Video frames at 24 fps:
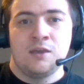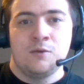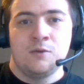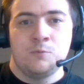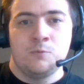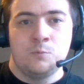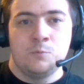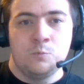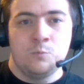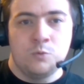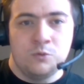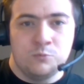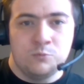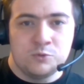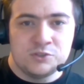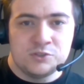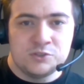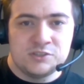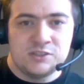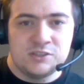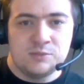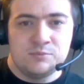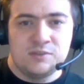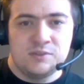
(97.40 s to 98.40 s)
one more
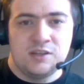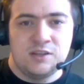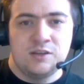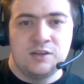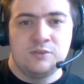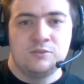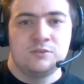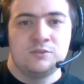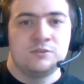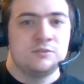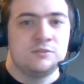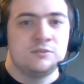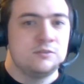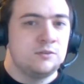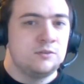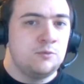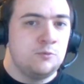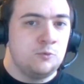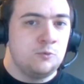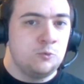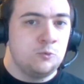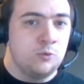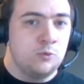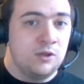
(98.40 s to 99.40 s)
step down,
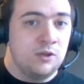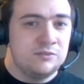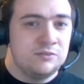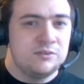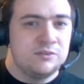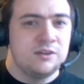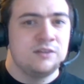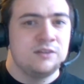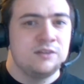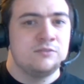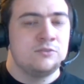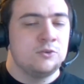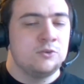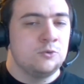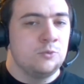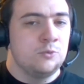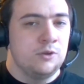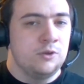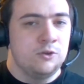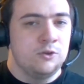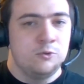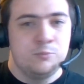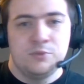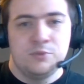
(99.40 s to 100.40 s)
qualifying for a
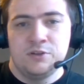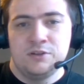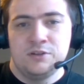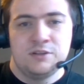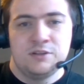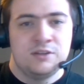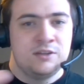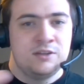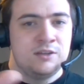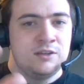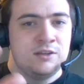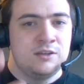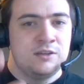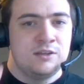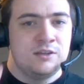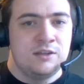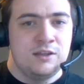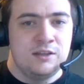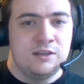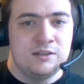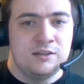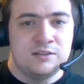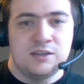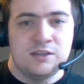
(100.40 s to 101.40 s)
Gwent Open,
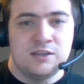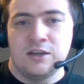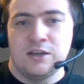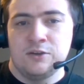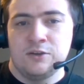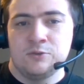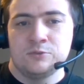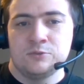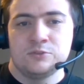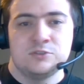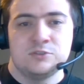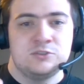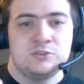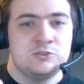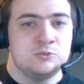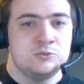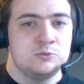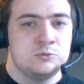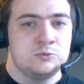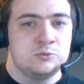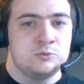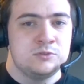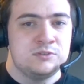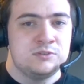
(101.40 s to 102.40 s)
and down
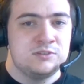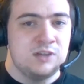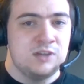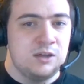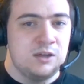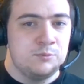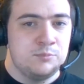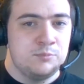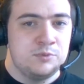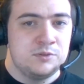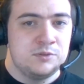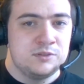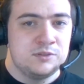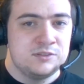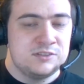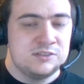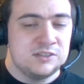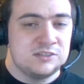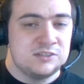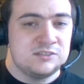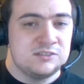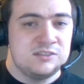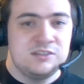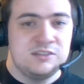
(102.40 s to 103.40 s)
to top
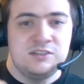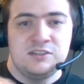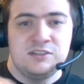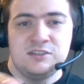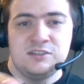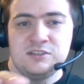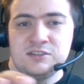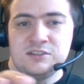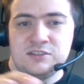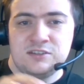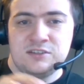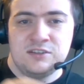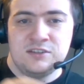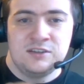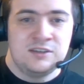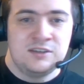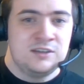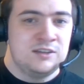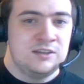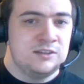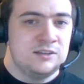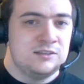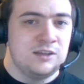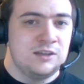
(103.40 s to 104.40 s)
16,
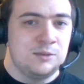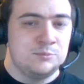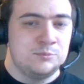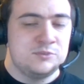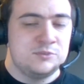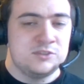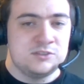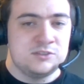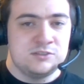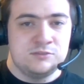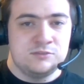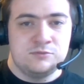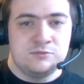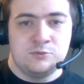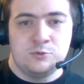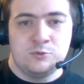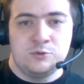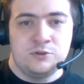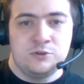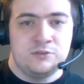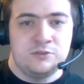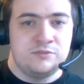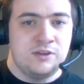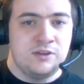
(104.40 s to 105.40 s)
top
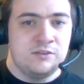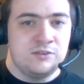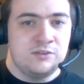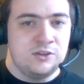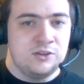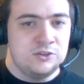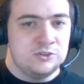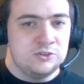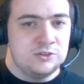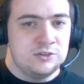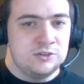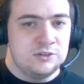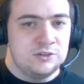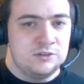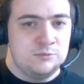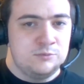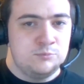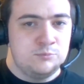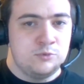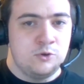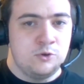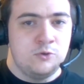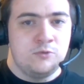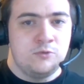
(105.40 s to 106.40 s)
64, 500,
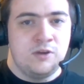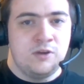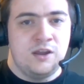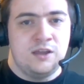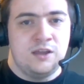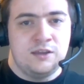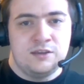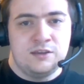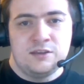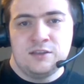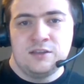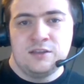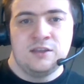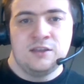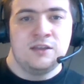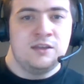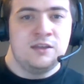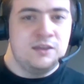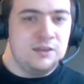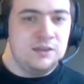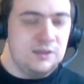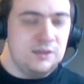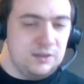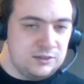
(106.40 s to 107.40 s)
pro rank,
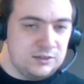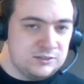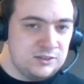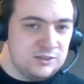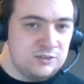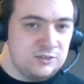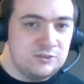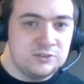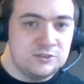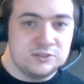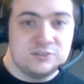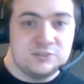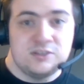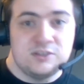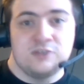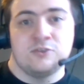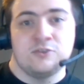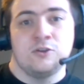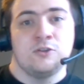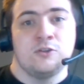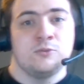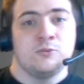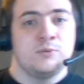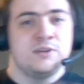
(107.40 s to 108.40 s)
etc.,
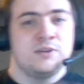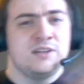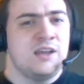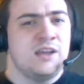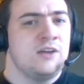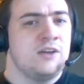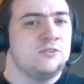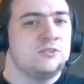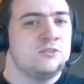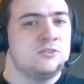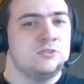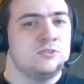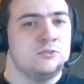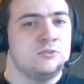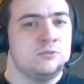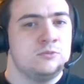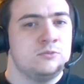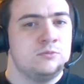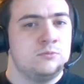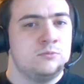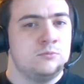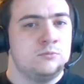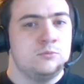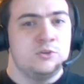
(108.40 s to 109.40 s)
all the way down to
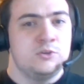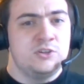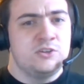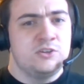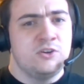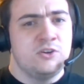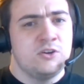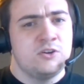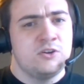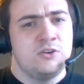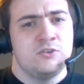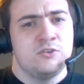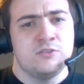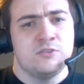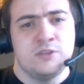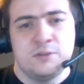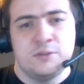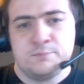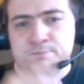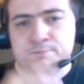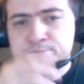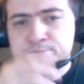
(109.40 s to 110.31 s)
where you are currently.